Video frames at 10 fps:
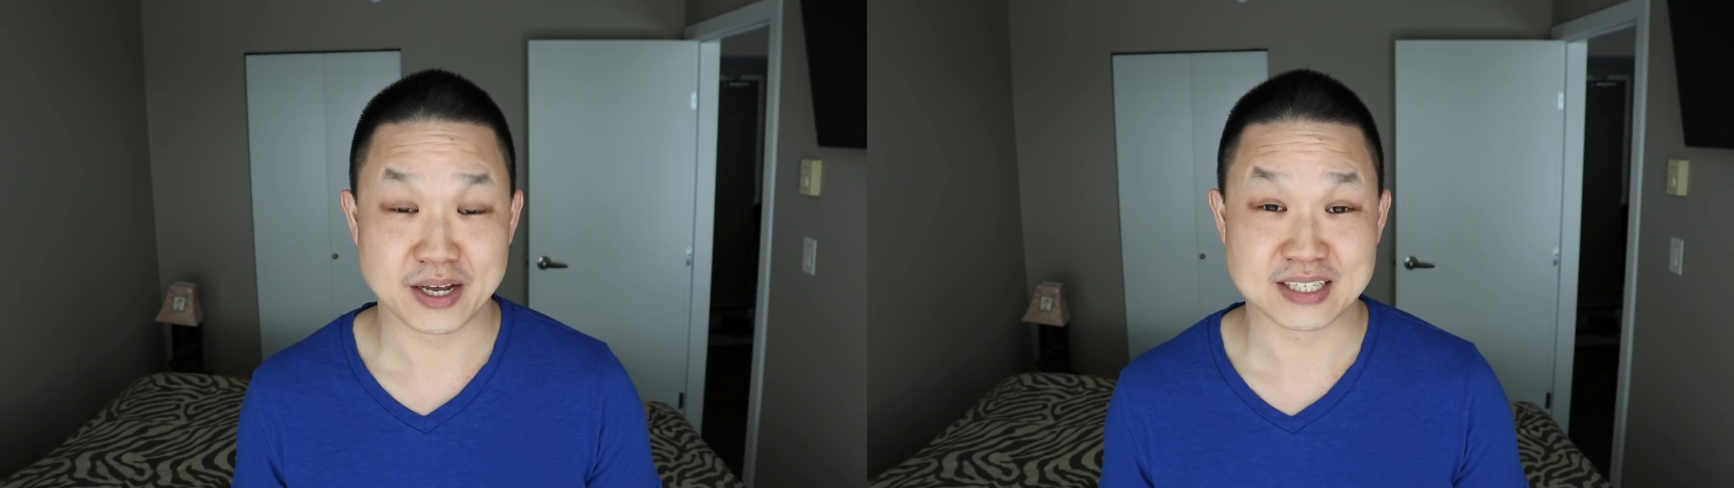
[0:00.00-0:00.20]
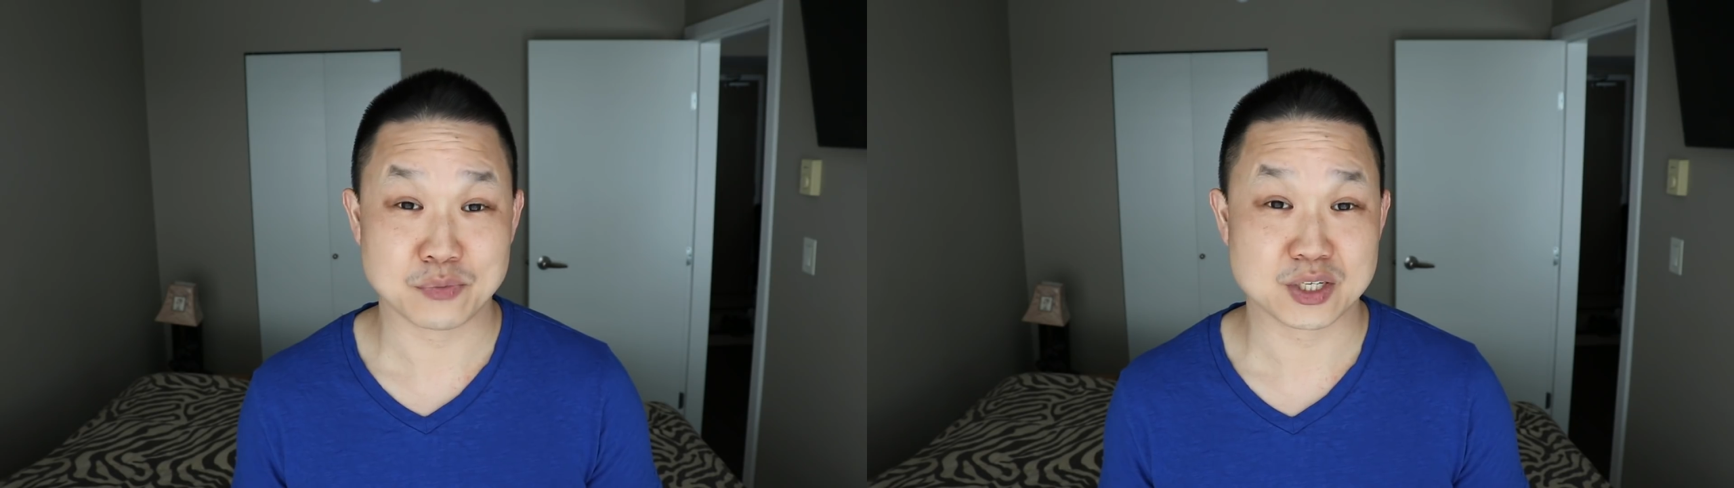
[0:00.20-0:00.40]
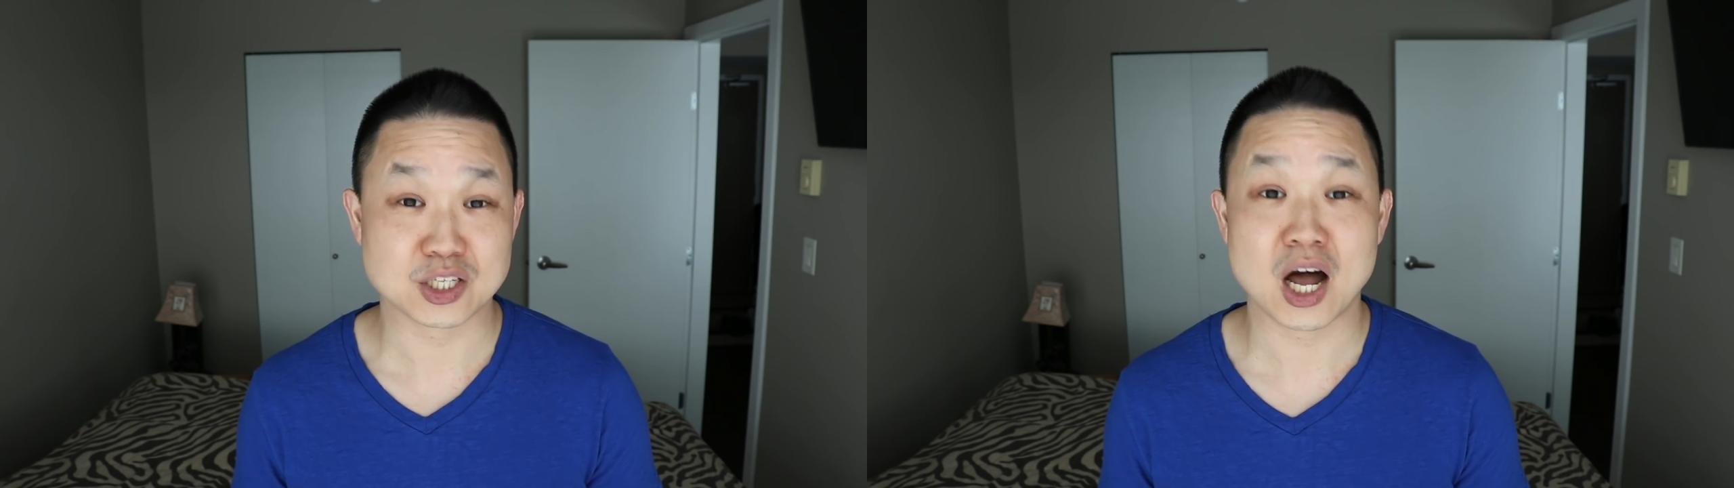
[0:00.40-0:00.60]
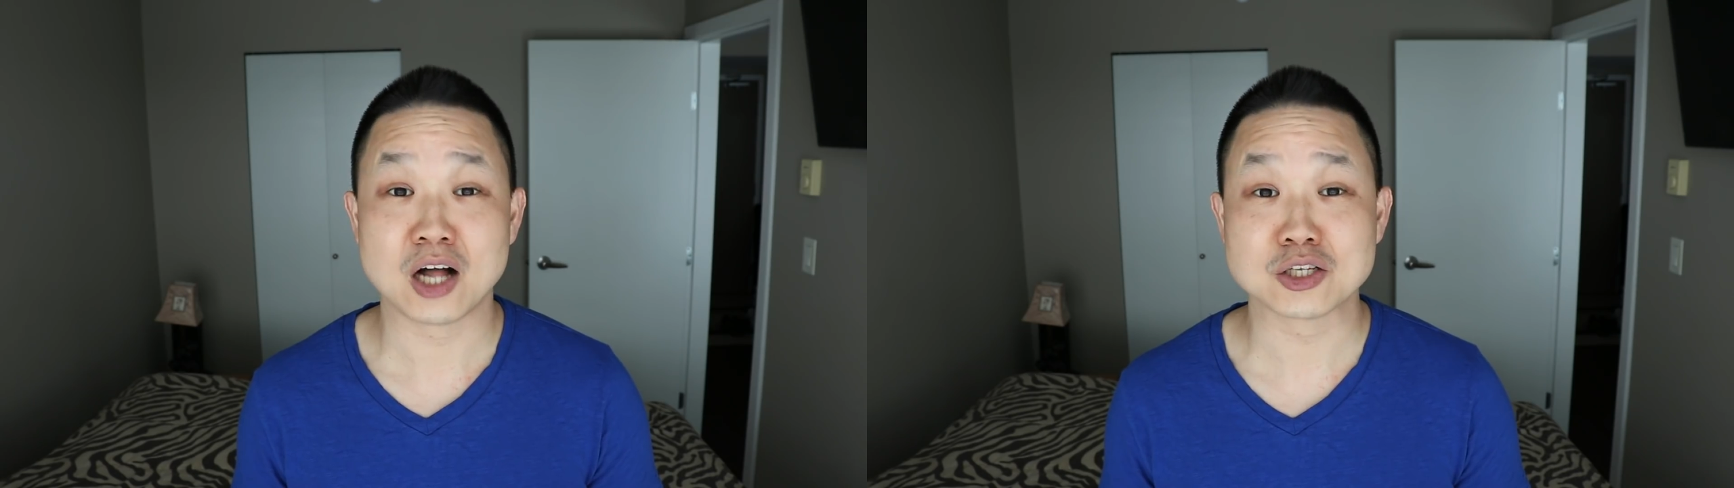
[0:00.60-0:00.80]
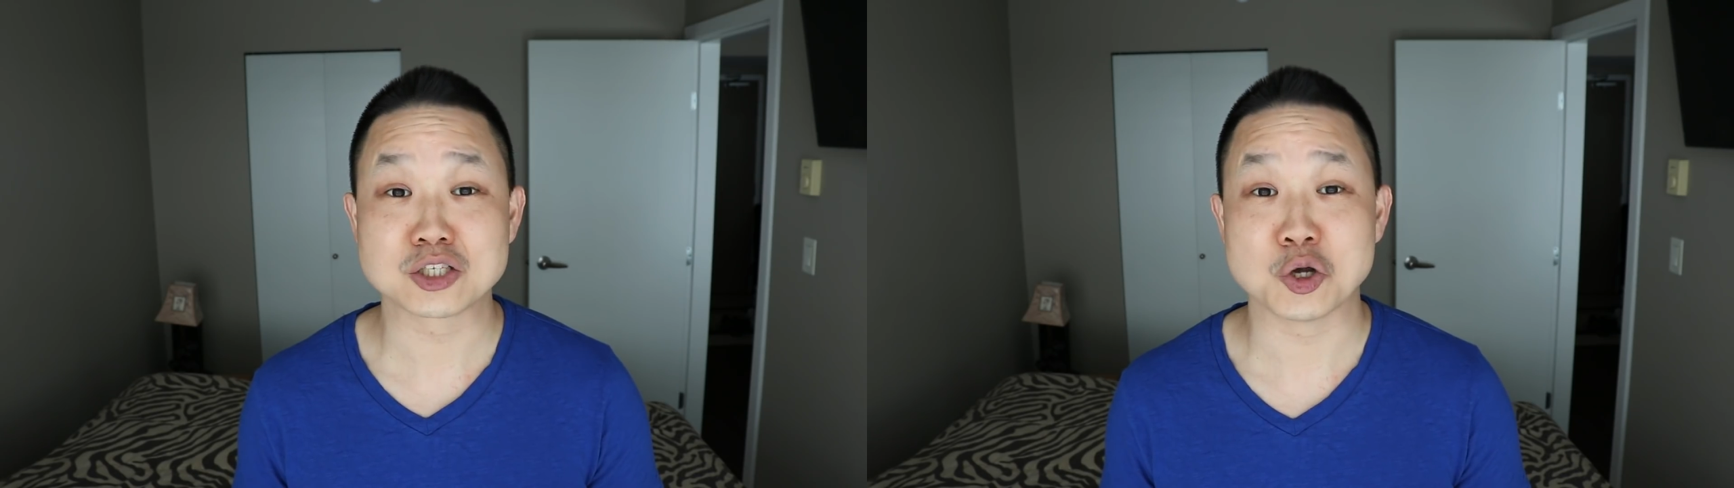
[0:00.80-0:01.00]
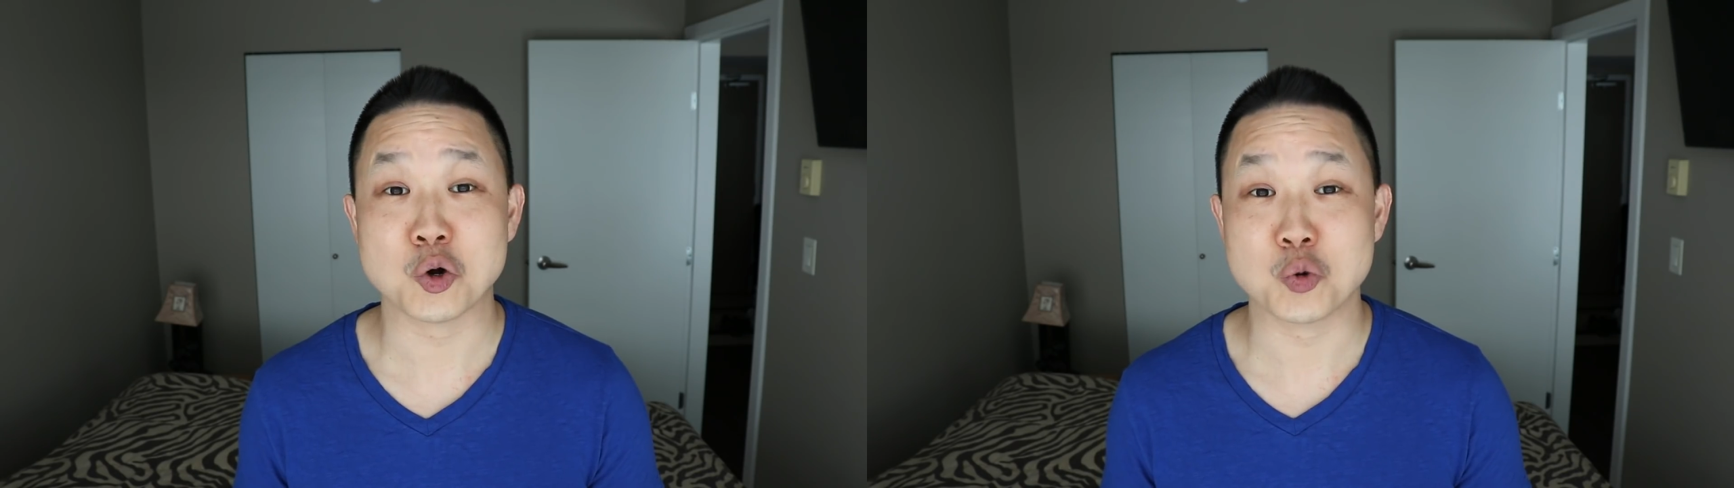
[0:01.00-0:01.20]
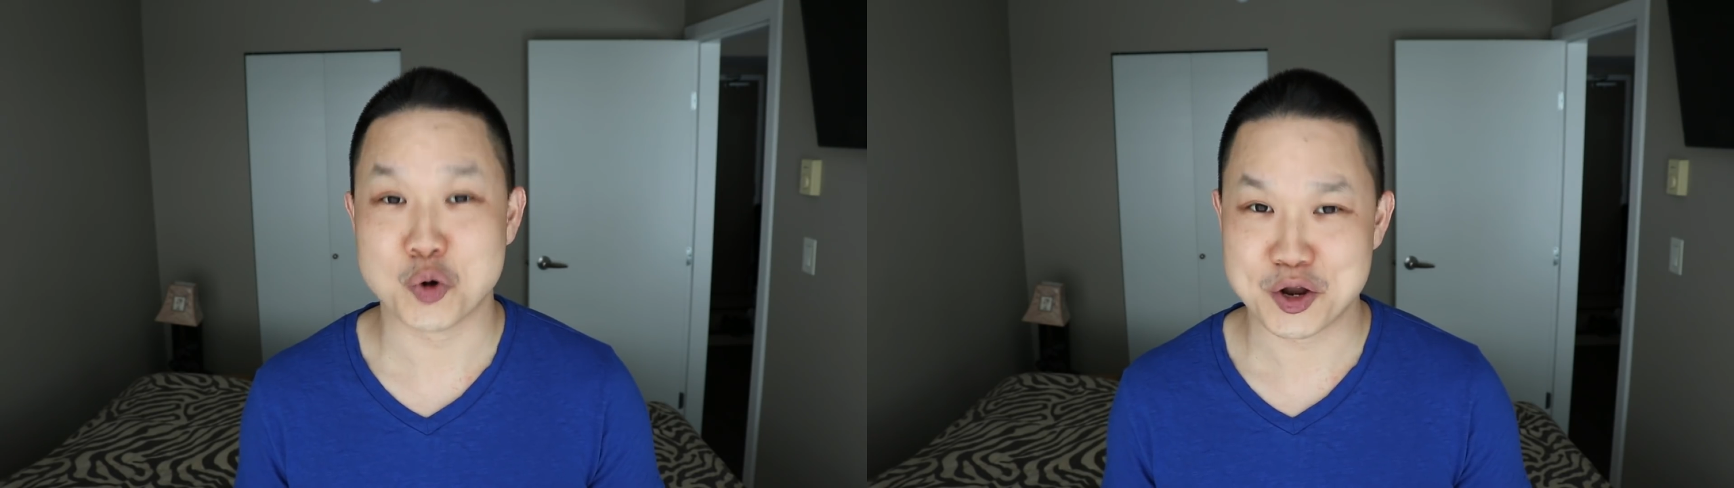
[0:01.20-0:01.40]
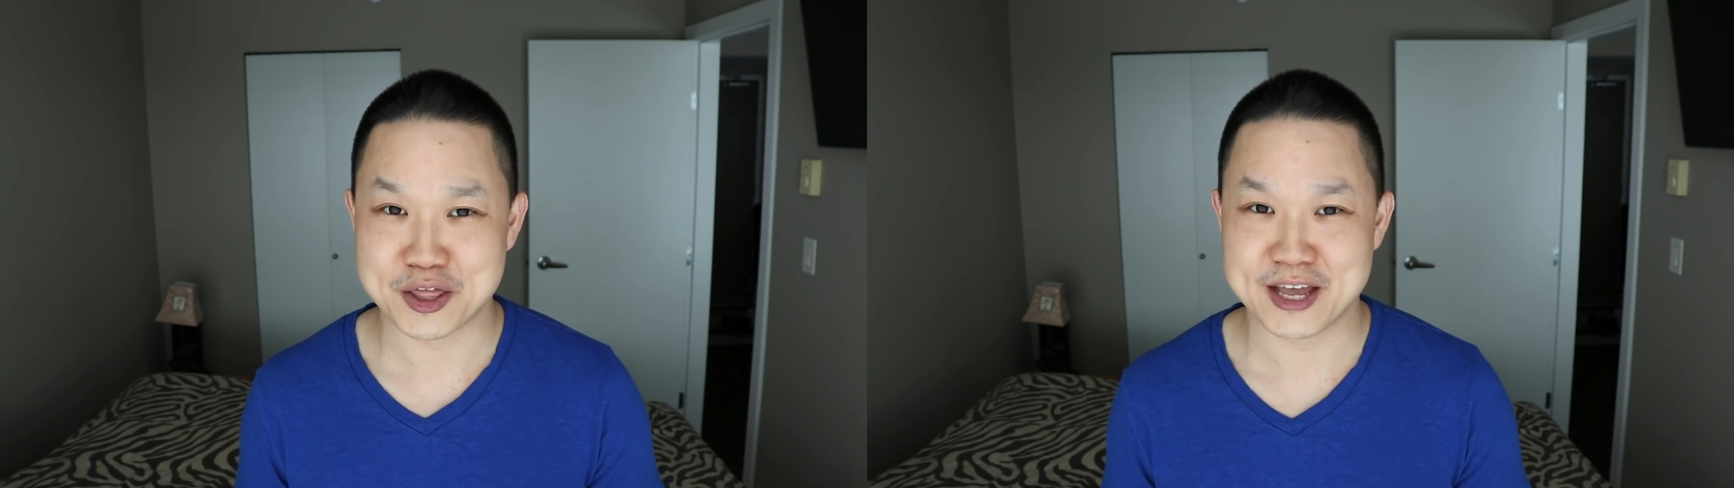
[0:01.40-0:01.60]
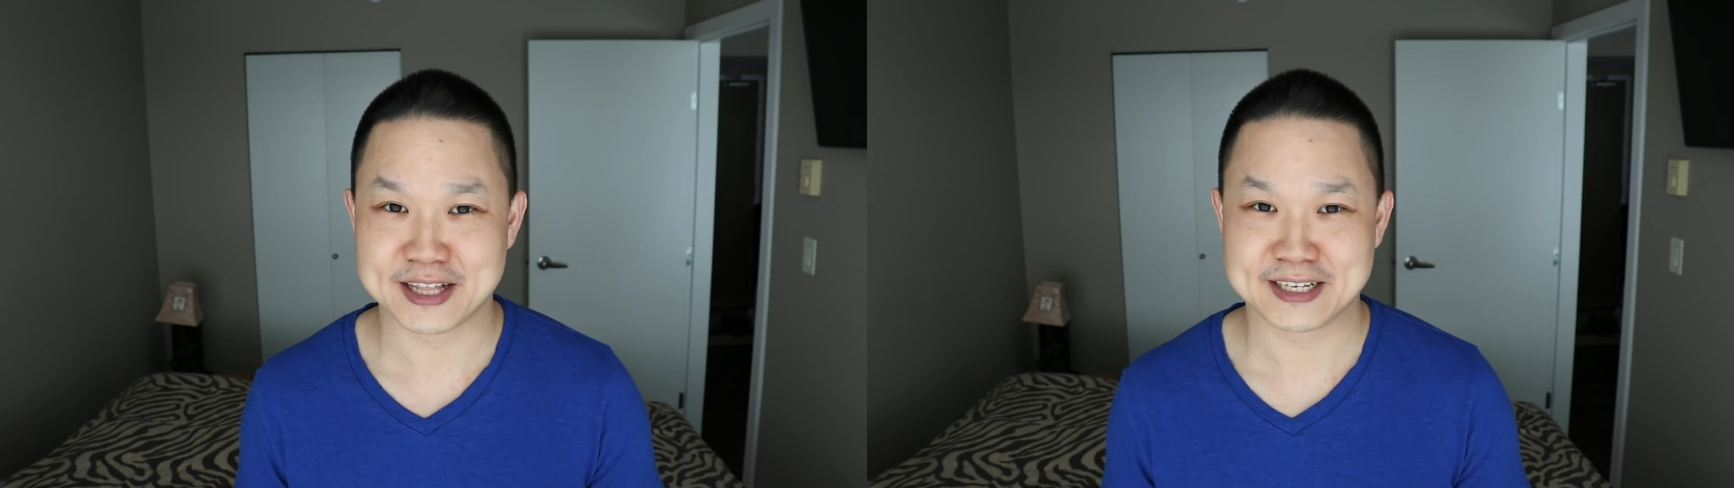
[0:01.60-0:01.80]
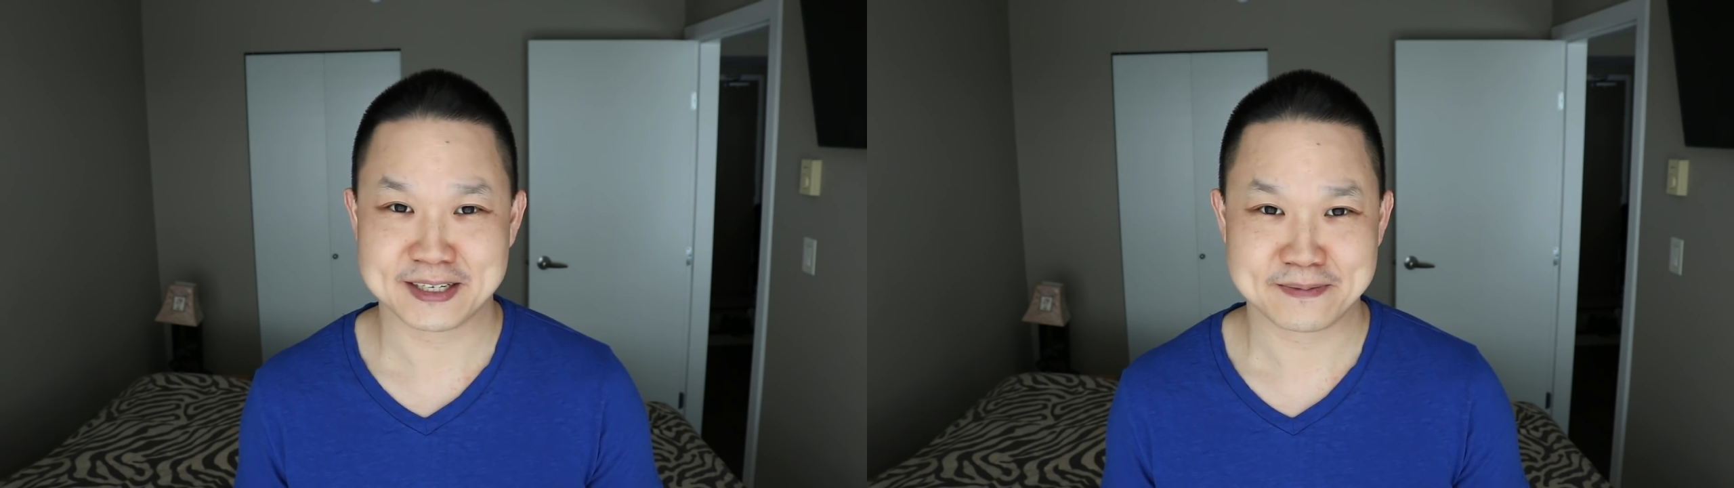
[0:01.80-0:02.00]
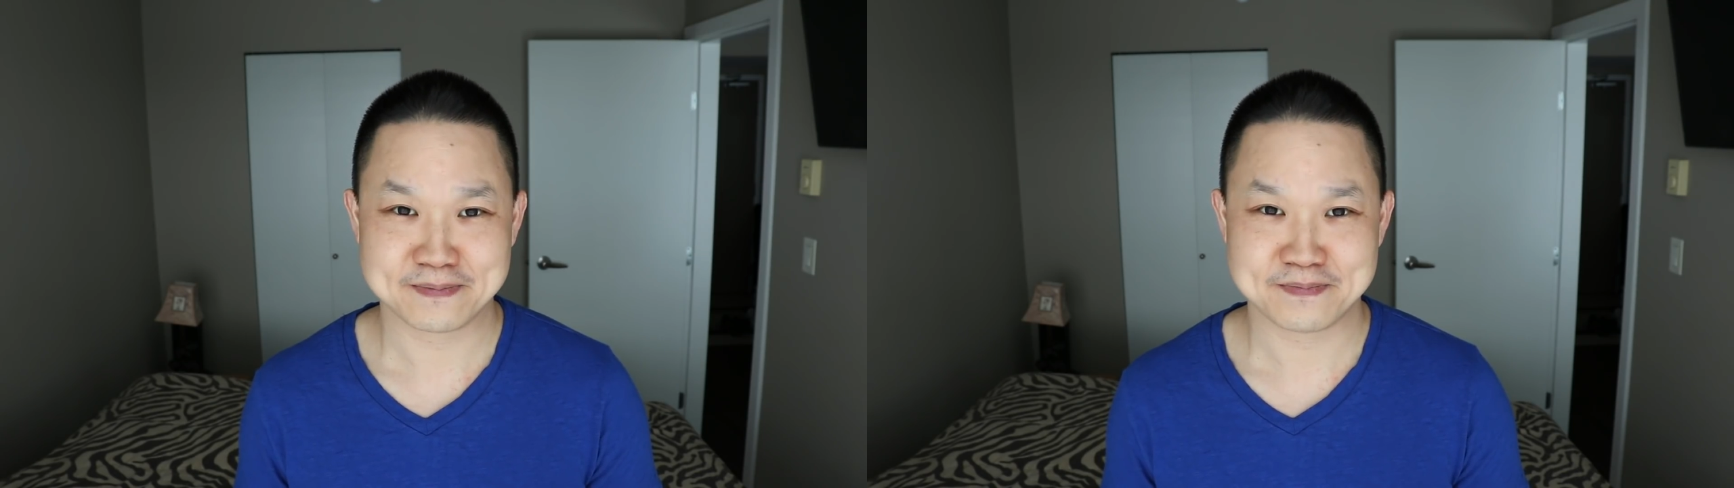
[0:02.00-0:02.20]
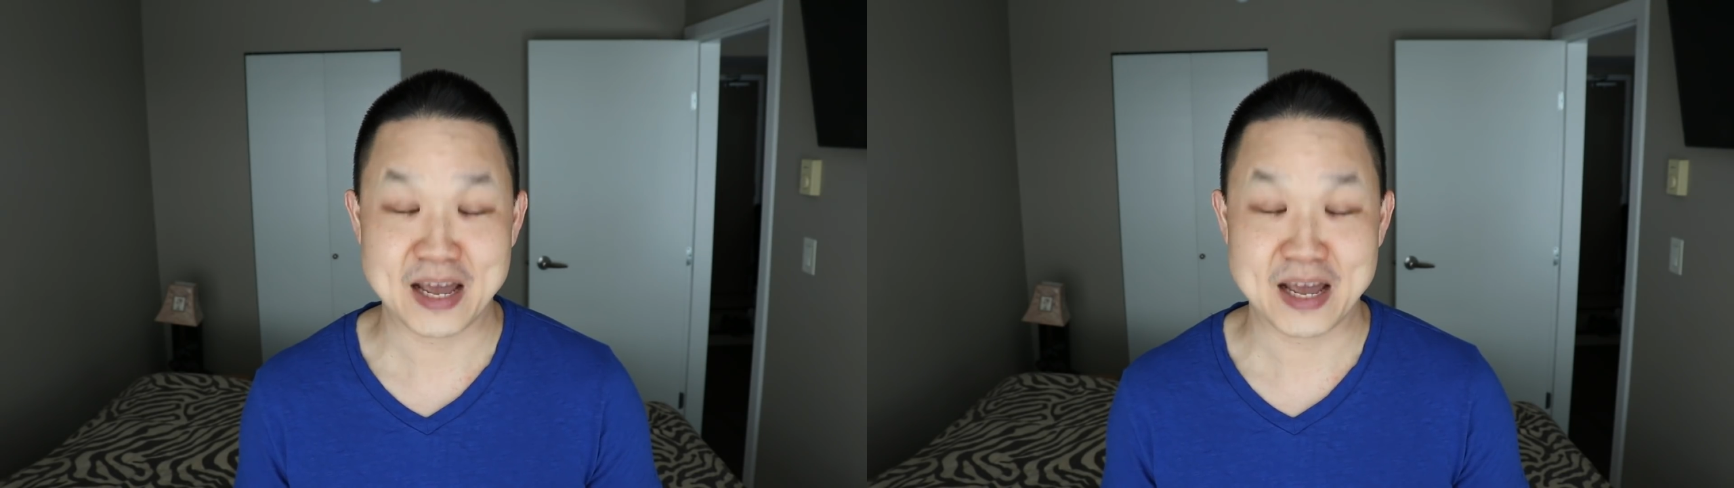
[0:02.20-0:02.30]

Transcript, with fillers: because it was all so worth it.